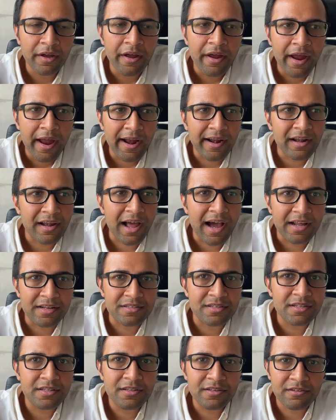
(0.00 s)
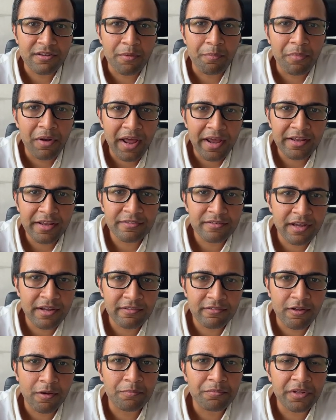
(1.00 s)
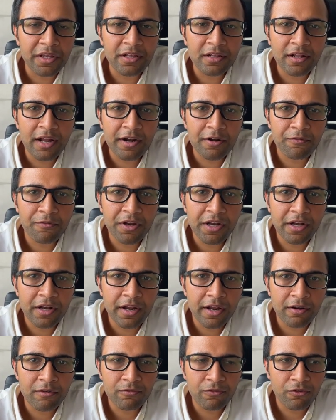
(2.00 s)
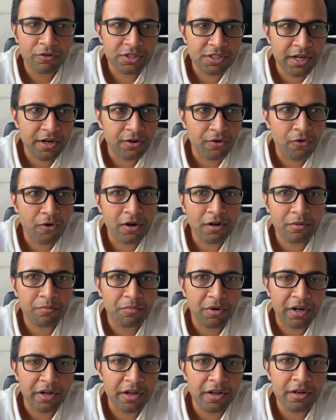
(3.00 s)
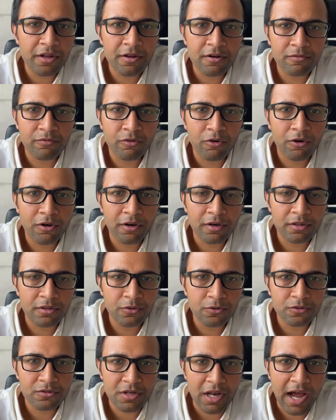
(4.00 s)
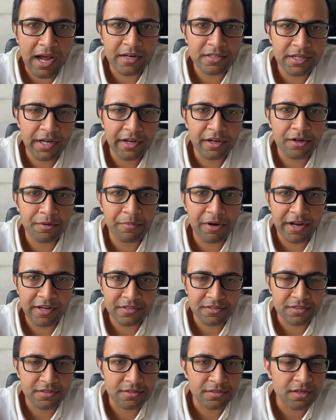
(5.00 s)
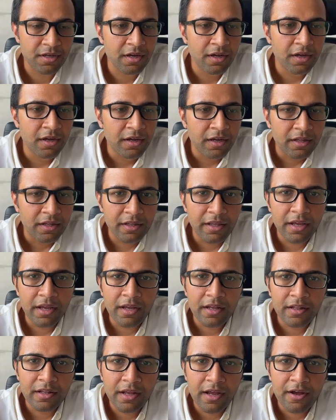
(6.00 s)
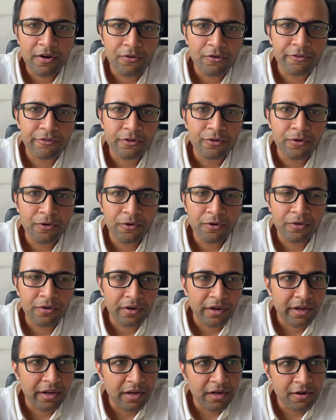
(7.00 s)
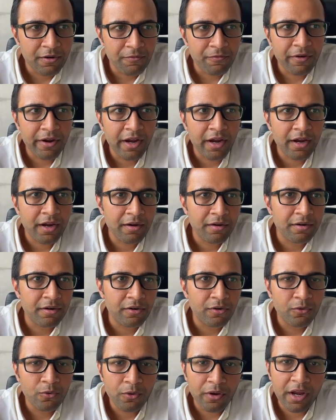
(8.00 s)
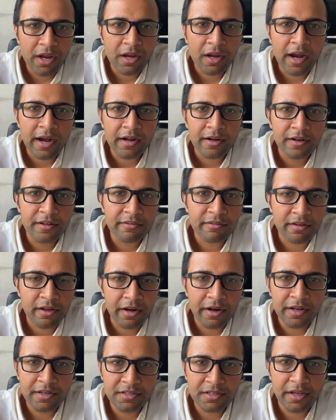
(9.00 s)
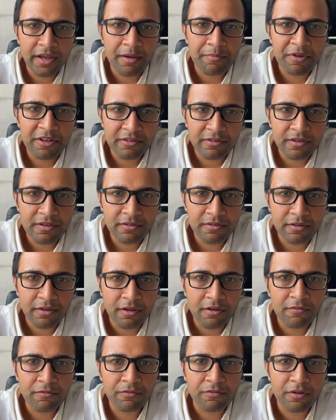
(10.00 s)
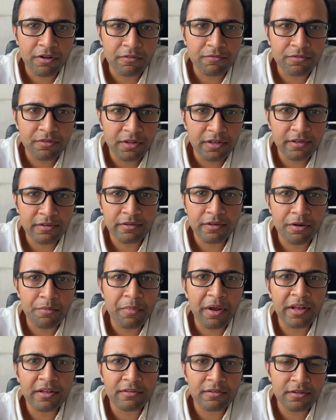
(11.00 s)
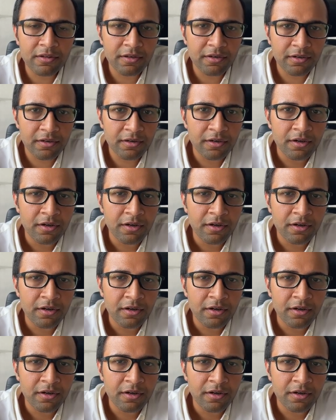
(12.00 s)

and largely the supplies are something that we take which are not material for those large enterprises, they are also in a way looking at discouraging MSEs if this remains the